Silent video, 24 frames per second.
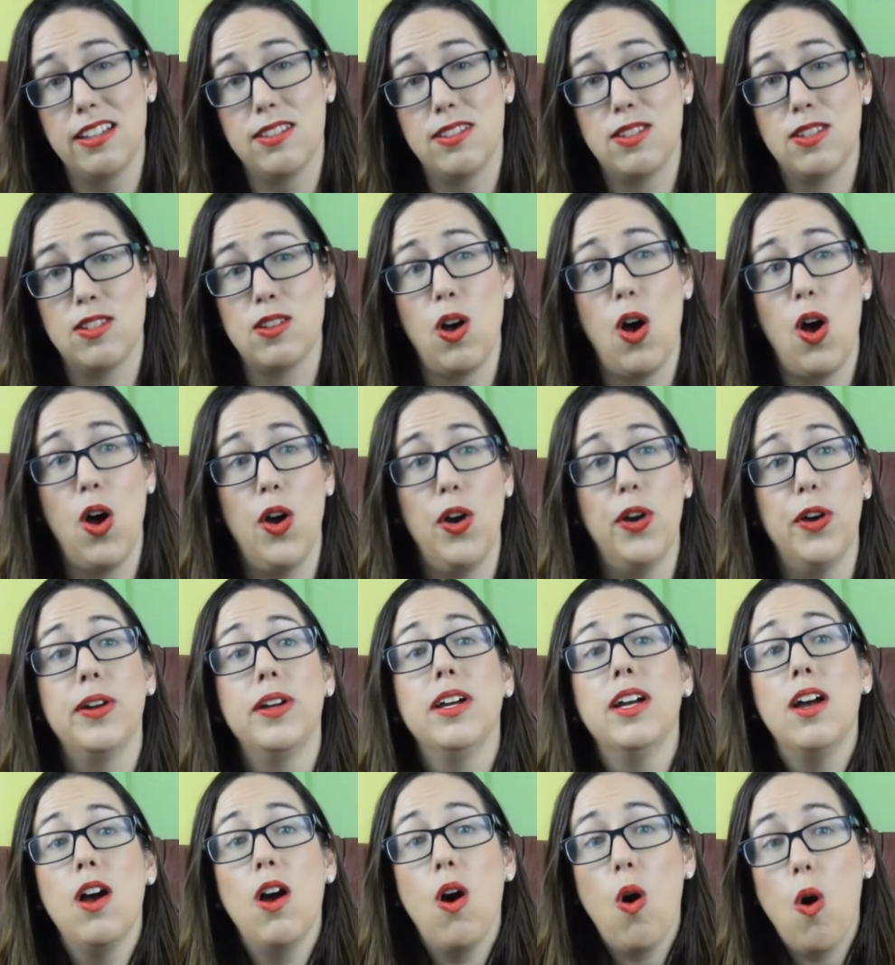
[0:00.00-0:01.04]
So
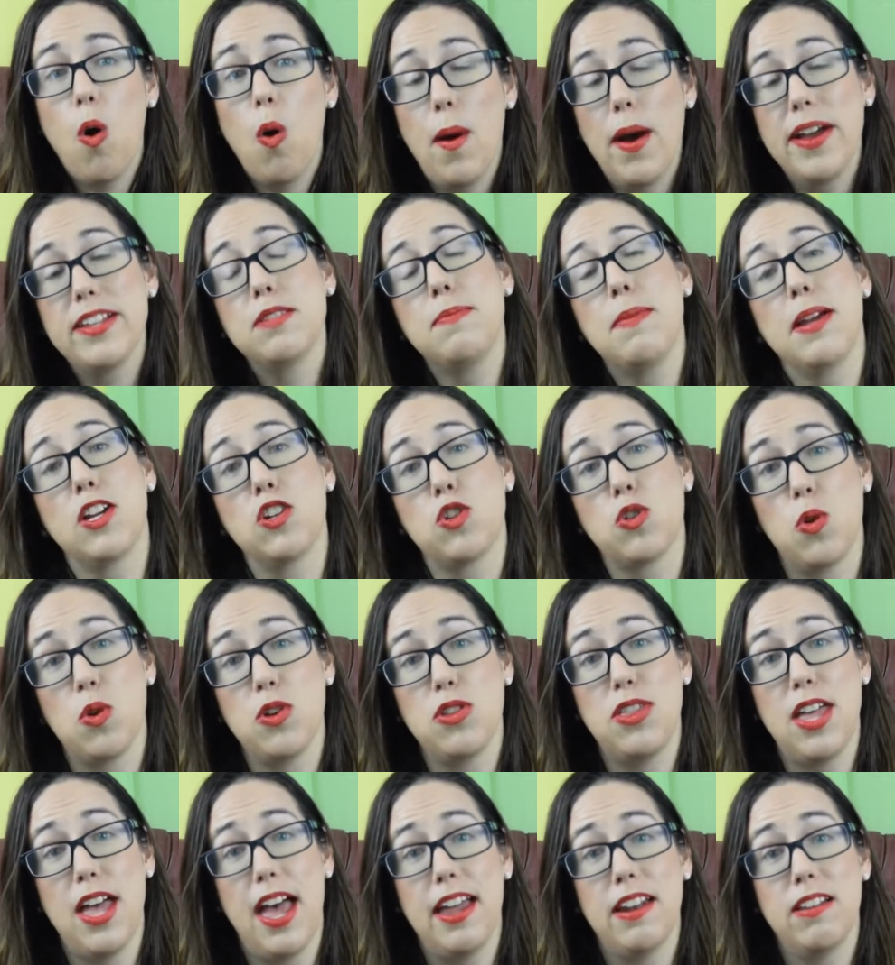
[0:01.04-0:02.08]
always make sure
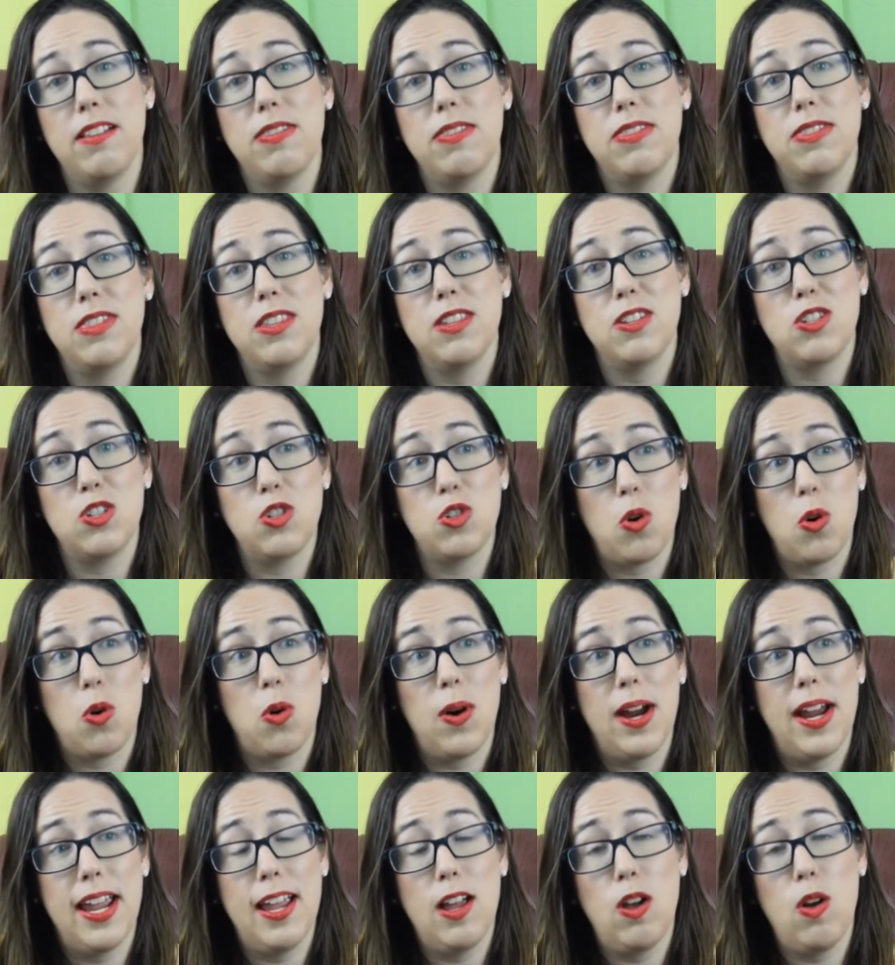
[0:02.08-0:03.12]
that the
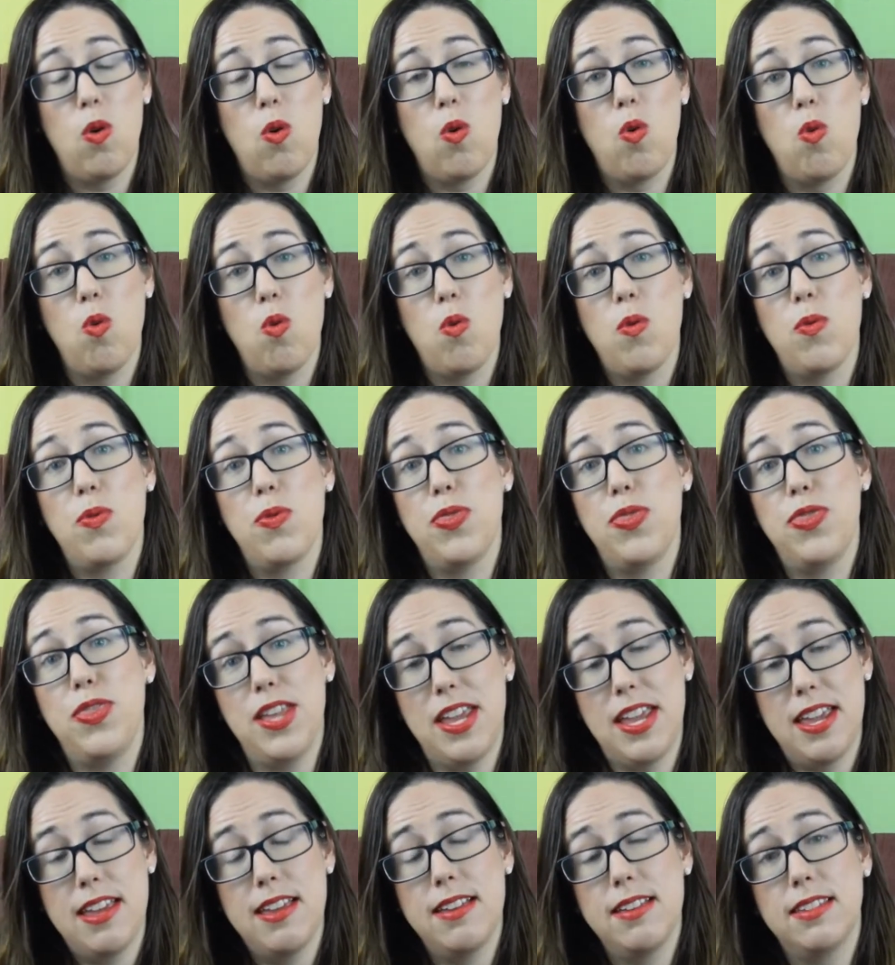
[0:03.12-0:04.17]
story or
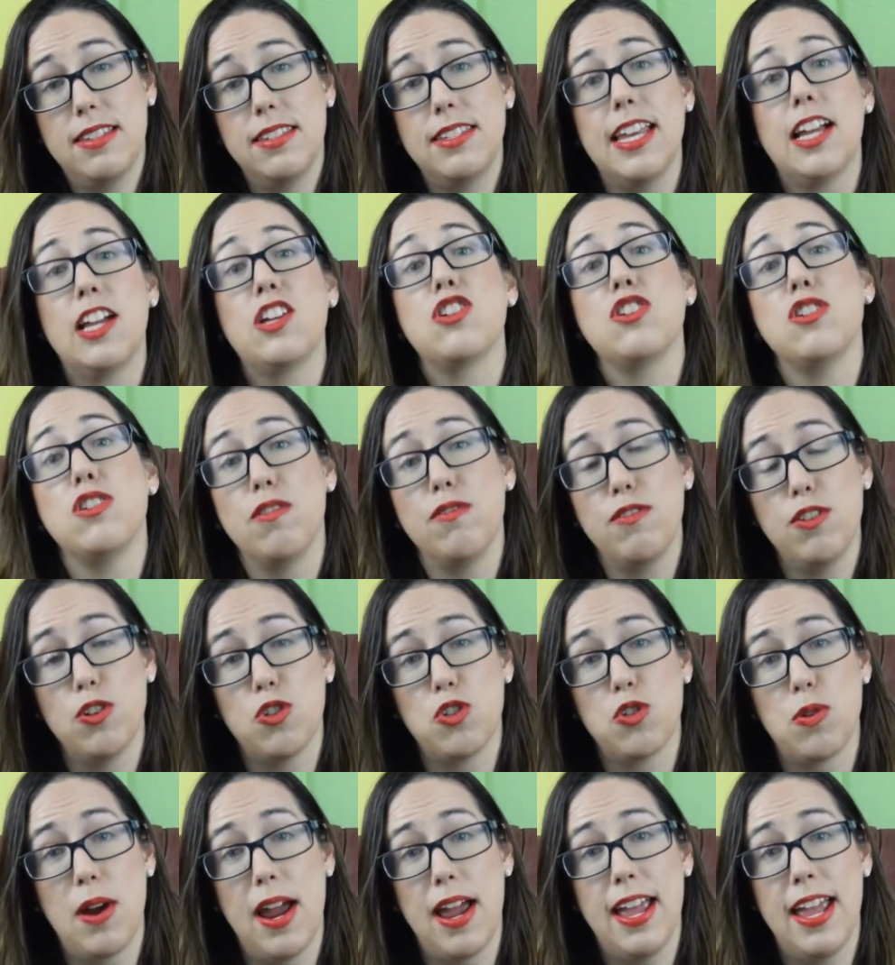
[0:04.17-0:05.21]
the section of your
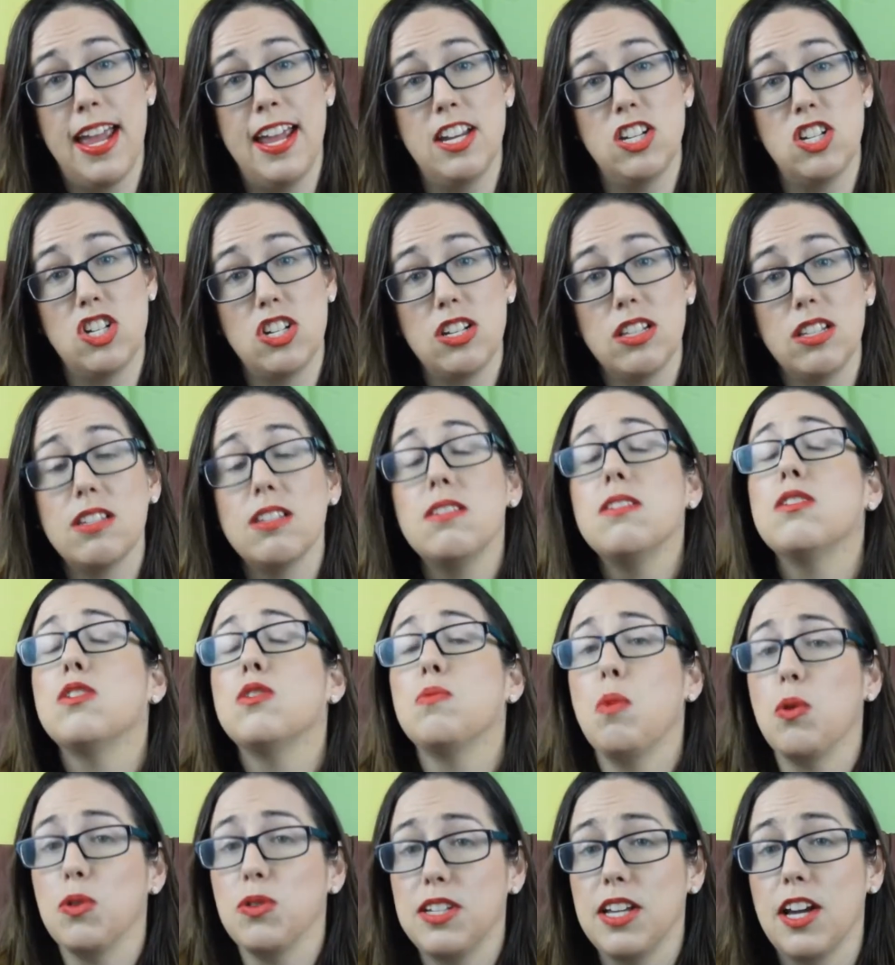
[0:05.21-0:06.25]
each
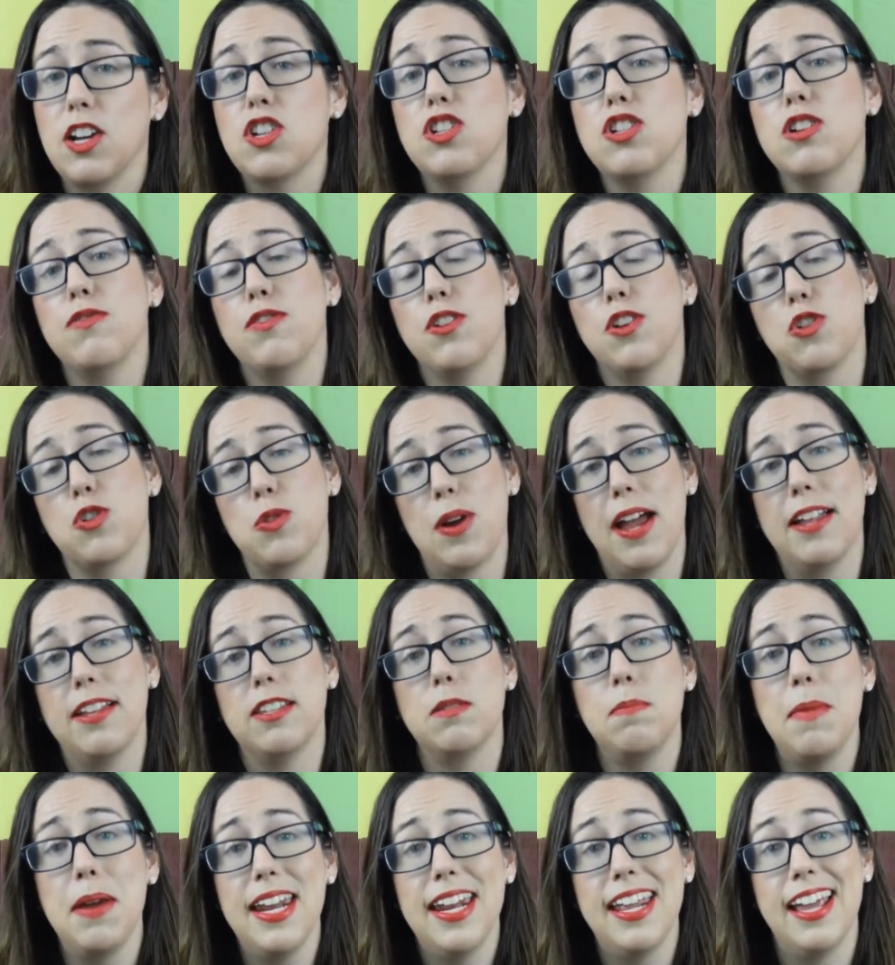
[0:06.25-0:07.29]
small section of your
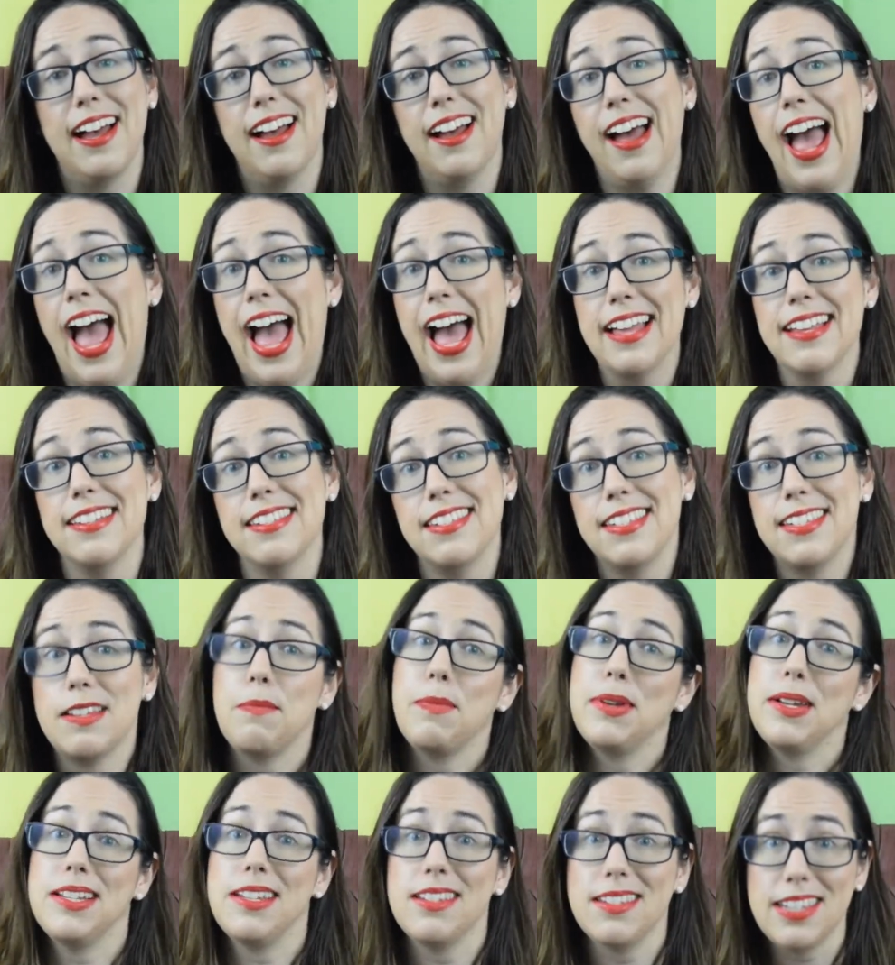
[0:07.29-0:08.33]
transmedia has
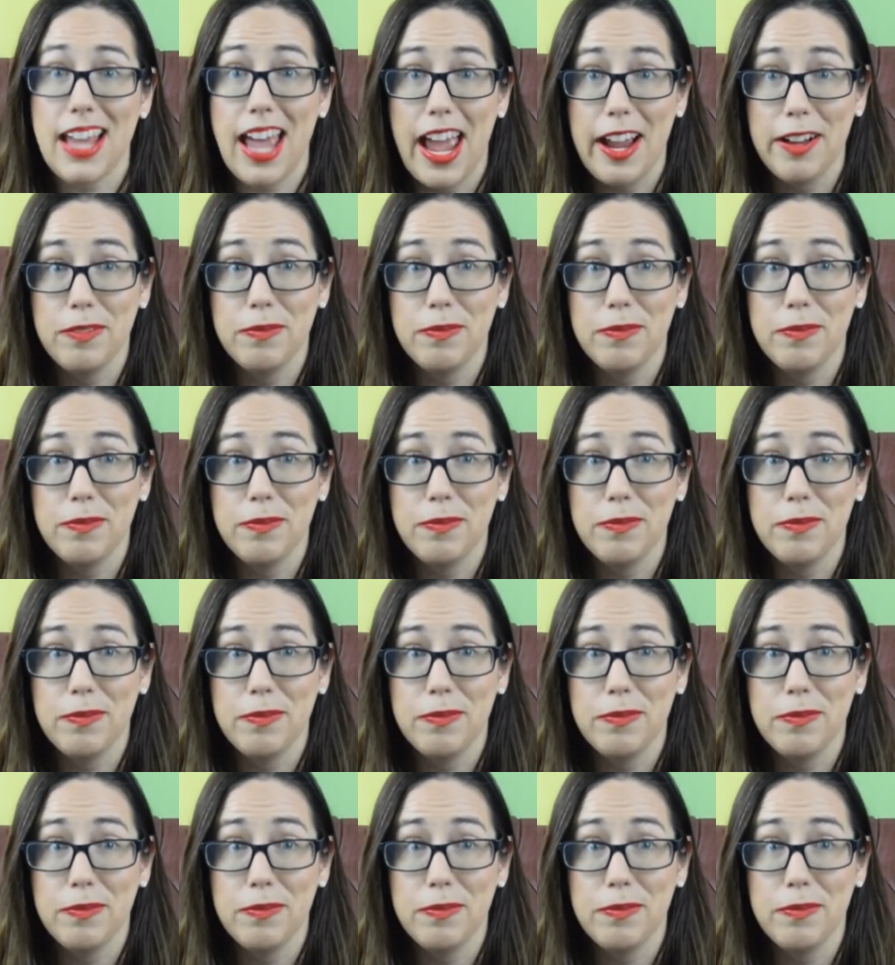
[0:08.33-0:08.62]
something to say.